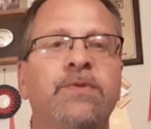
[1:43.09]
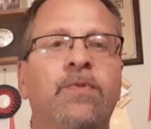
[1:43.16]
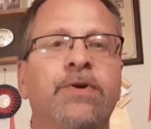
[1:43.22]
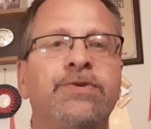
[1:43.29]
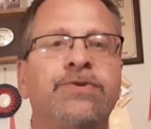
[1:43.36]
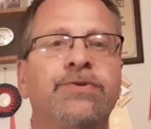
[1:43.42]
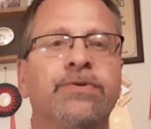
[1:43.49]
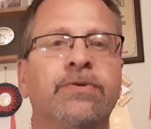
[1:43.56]

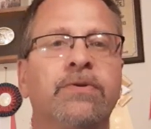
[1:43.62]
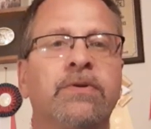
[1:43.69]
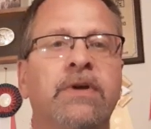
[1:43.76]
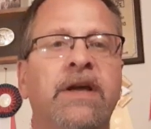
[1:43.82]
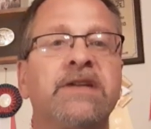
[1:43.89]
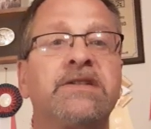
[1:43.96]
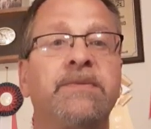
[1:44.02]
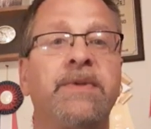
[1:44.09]
what your
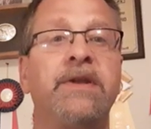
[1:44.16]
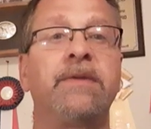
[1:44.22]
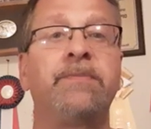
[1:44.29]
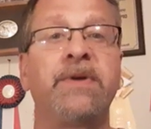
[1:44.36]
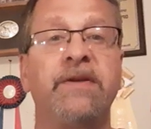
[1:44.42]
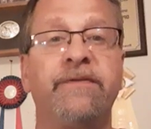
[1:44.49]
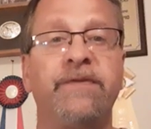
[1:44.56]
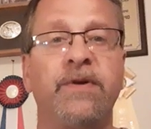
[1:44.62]
estimated
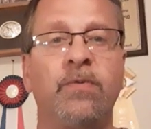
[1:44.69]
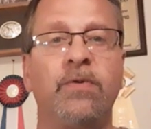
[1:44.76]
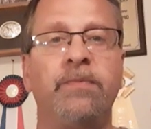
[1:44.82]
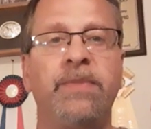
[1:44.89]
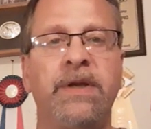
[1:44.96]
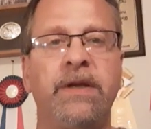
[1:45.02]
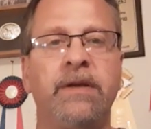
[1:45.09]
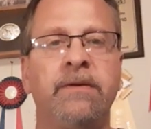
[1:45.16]
benefit would
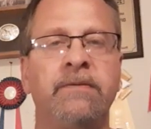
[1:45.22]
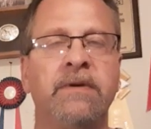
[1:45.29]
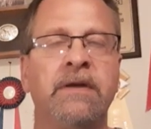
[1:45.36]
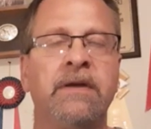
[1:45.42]
be